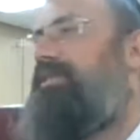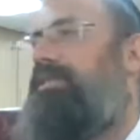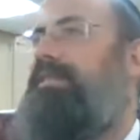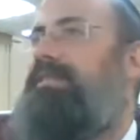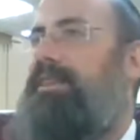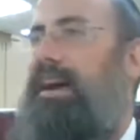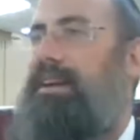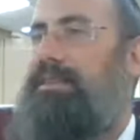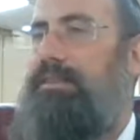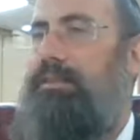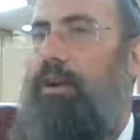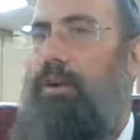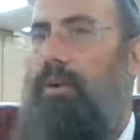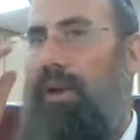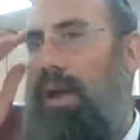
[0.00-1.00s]
in the size of
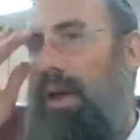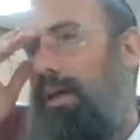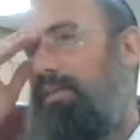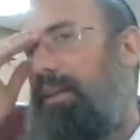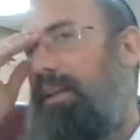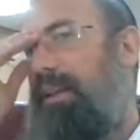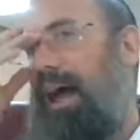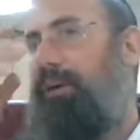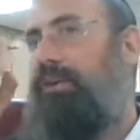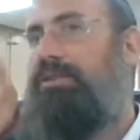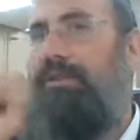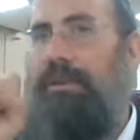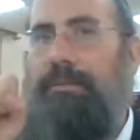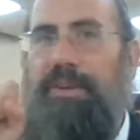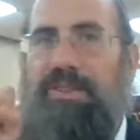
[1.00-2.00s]
hole. The language
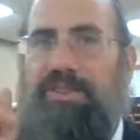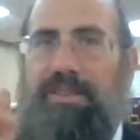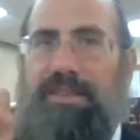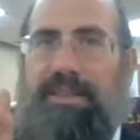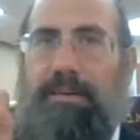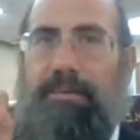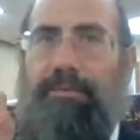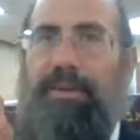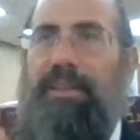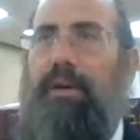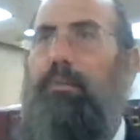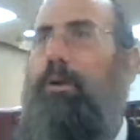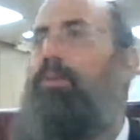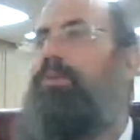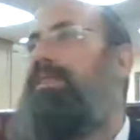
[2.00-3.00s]
of the Mishnah is simply that
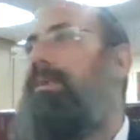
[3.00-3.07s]
one was